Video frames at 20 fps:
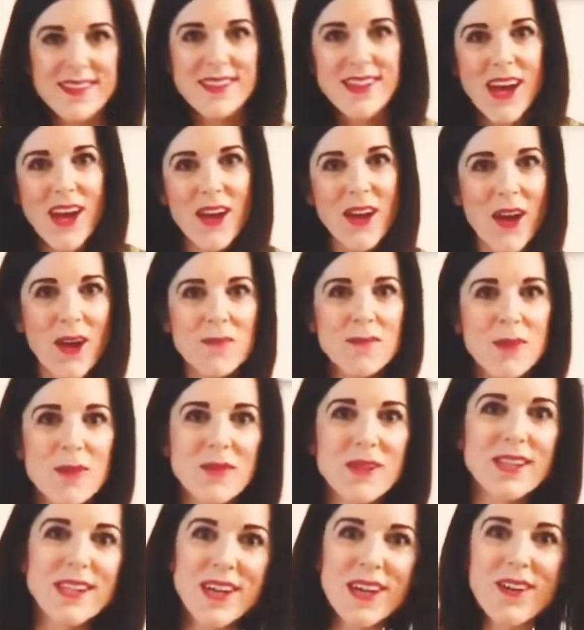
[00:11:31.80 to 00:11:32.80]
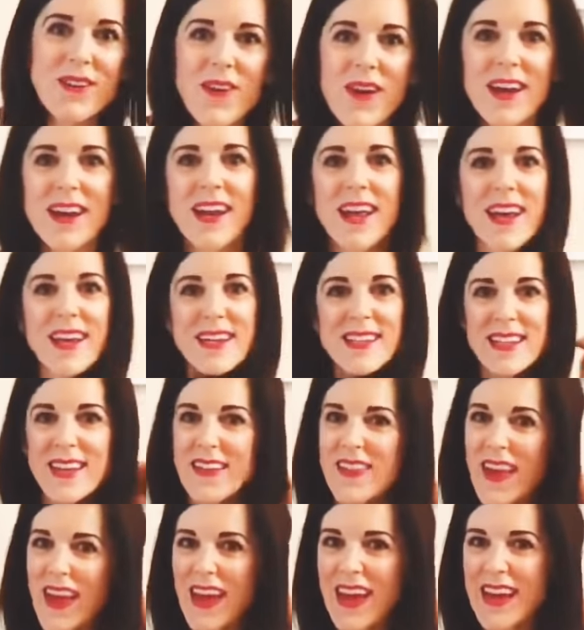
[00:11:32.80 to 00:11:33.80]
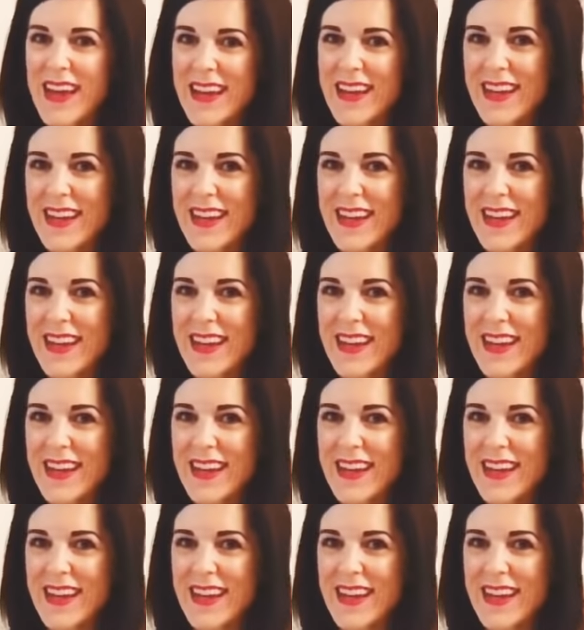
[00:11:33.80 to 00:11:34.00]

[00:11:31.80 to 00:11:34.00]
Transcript: turn up, which I quite like down there.